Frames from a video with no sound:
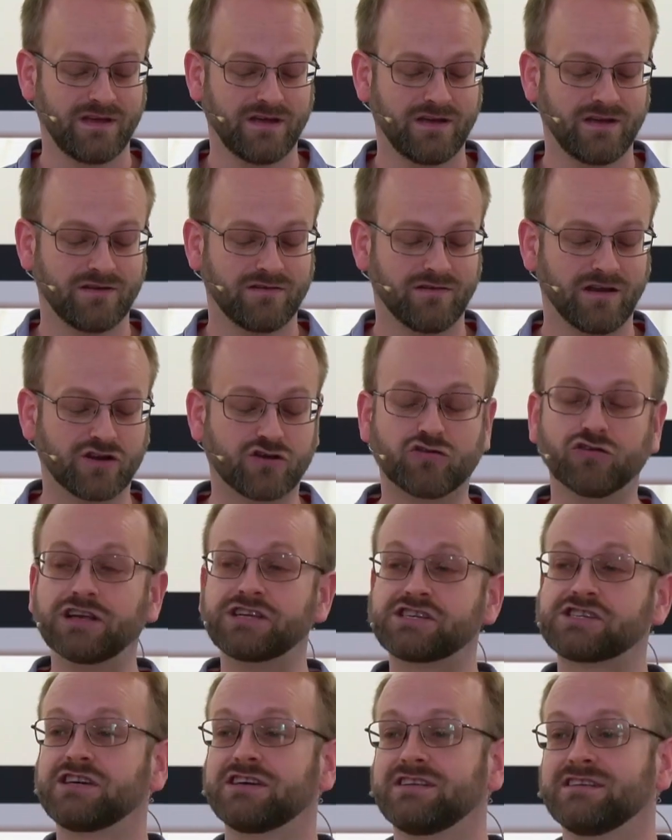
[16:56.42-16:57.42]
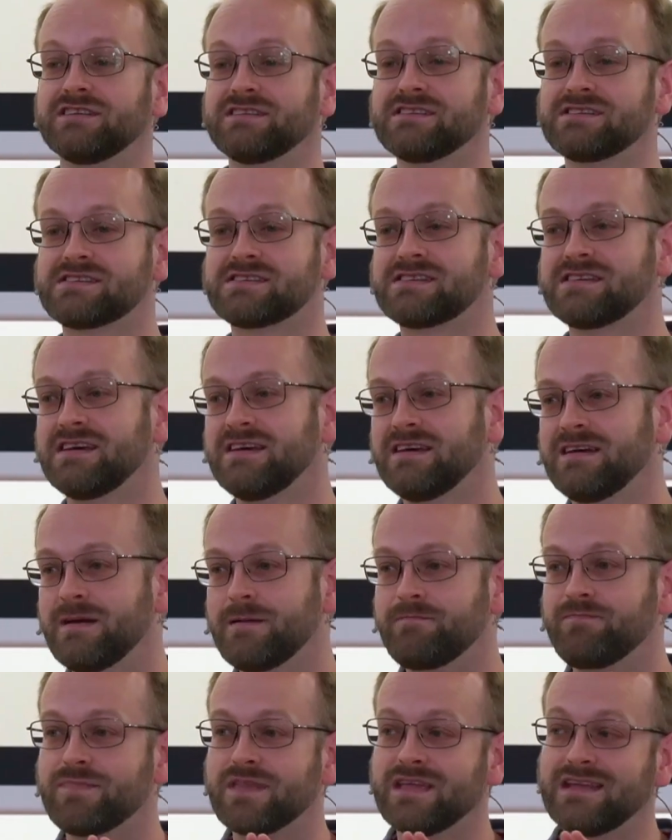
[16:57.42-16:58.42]
But Christians
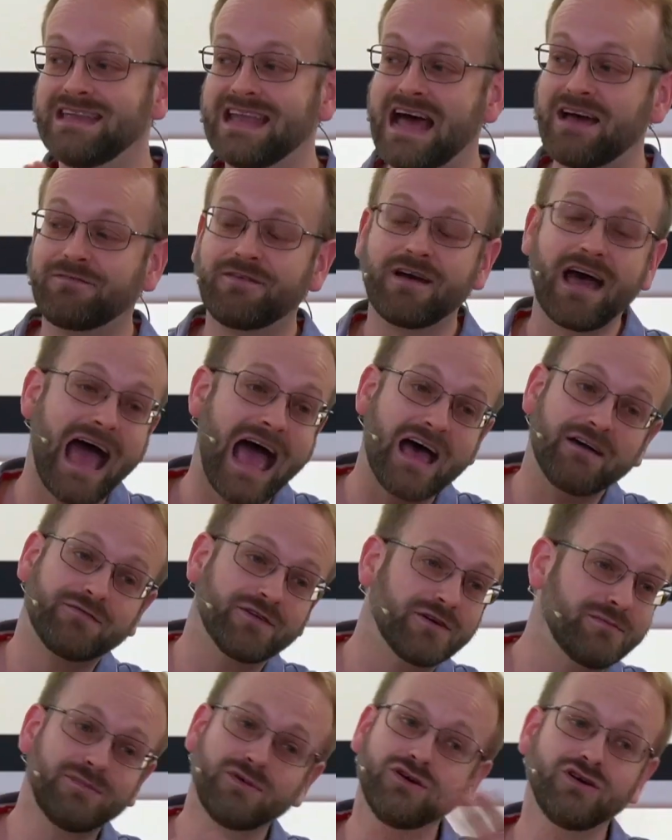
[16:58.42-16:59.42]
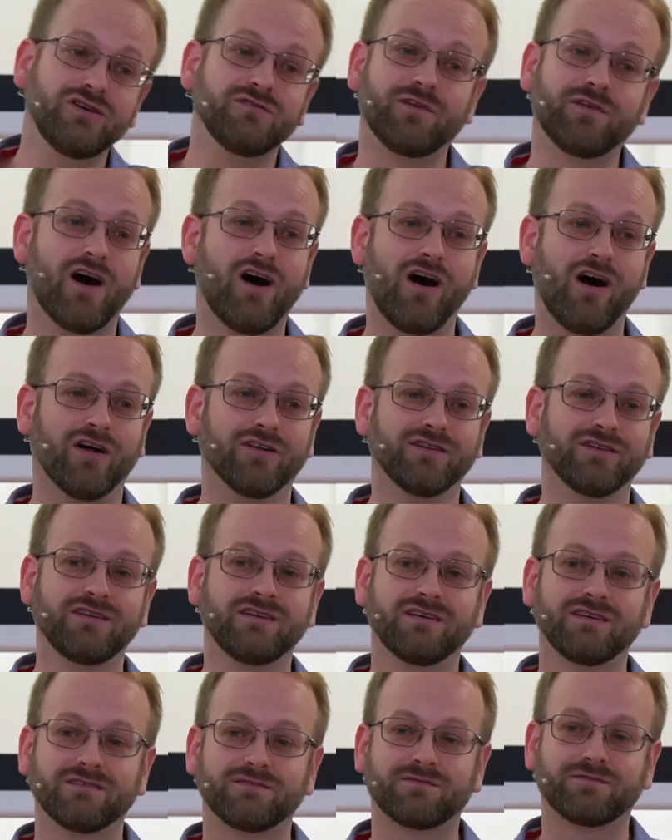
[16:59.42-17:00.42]
never ever move on
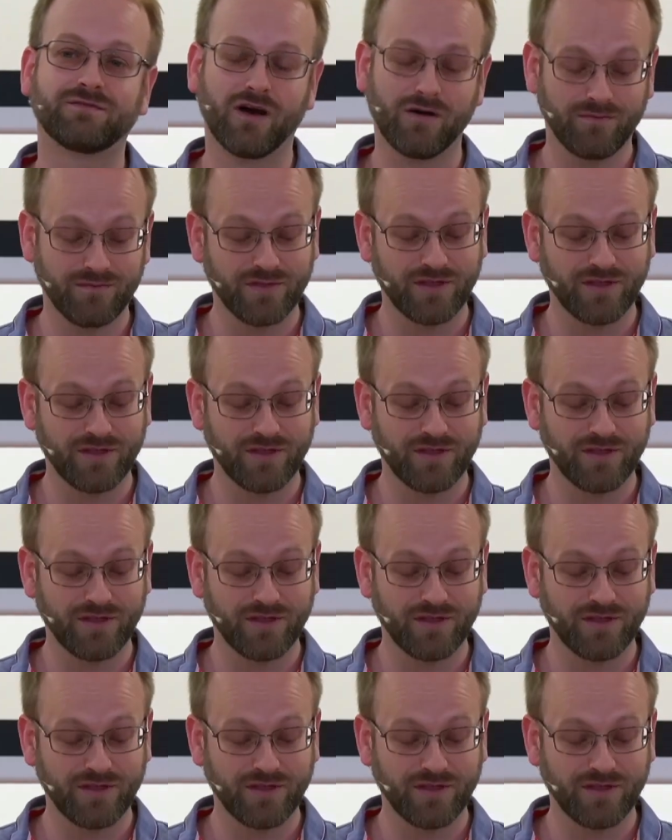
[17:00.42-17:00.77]
from the